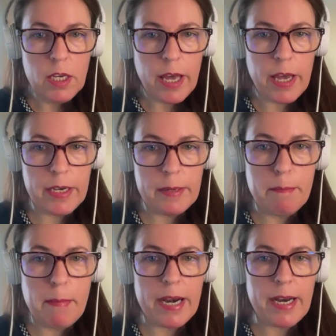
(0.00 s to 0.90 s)
And
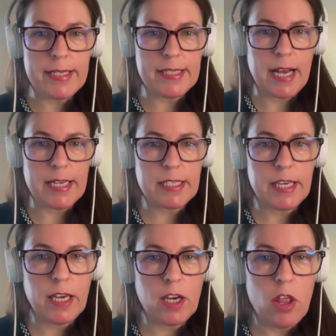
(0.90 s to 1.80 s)
Mara is
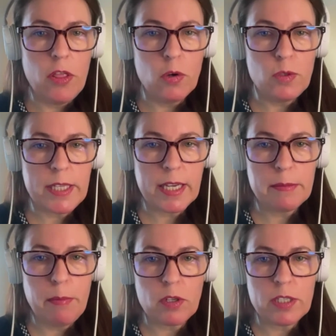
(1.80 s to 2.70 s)
asking, those
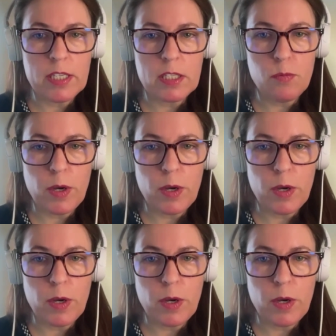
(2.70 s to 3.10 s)
text boxes,